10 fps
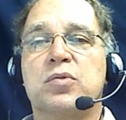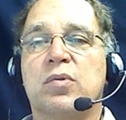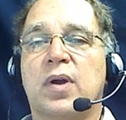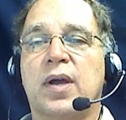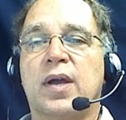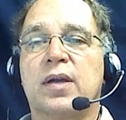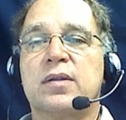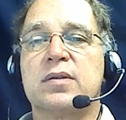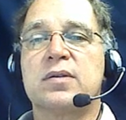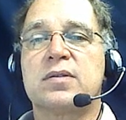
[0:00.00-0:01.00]

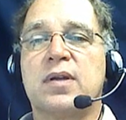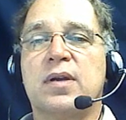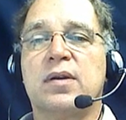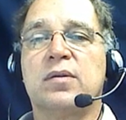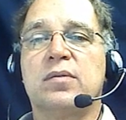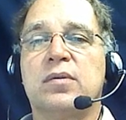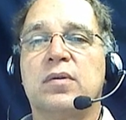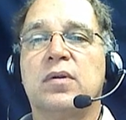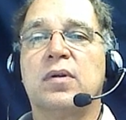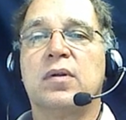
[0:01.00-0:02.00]
drag this down
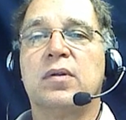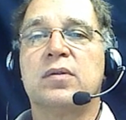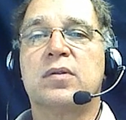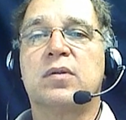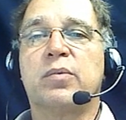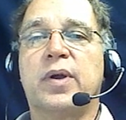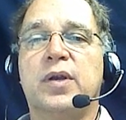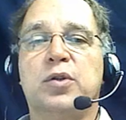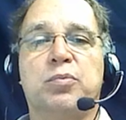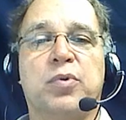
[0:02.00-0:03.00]
to the
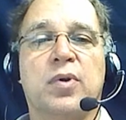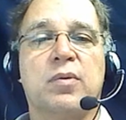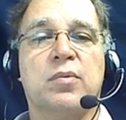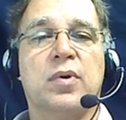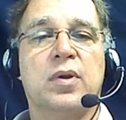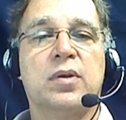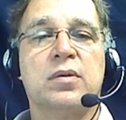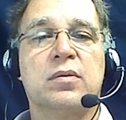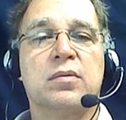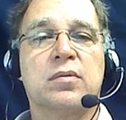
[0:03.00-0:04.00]
radial 0.1.